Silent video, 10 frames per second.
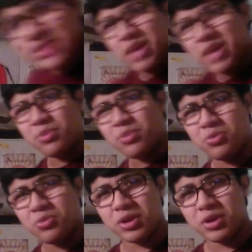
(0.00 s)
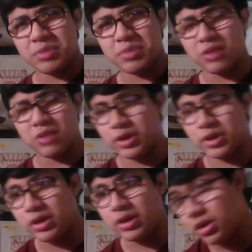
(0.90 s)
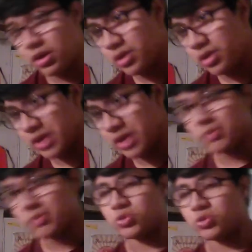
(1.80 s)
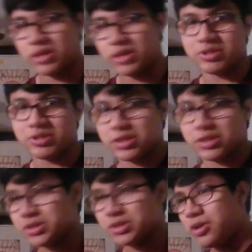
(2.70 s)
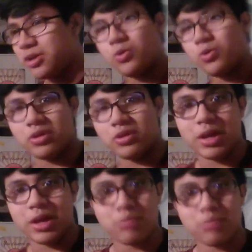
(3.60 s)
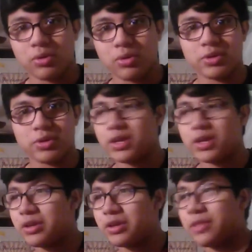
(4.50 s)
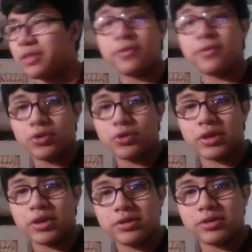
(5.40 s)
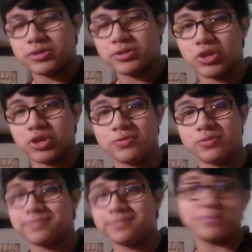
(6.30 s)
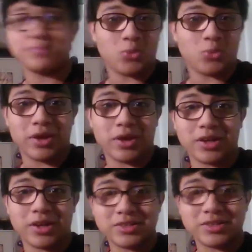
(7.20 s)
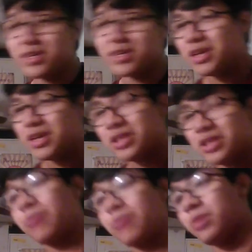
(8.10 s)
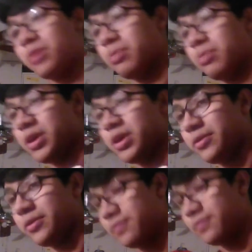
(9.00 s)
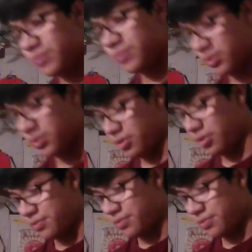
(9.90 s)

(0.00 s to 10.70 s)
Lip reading: game, we're going to be covering game troll games because, well, I'm broke and they're free. So, why not? Today we're going to be playing, well,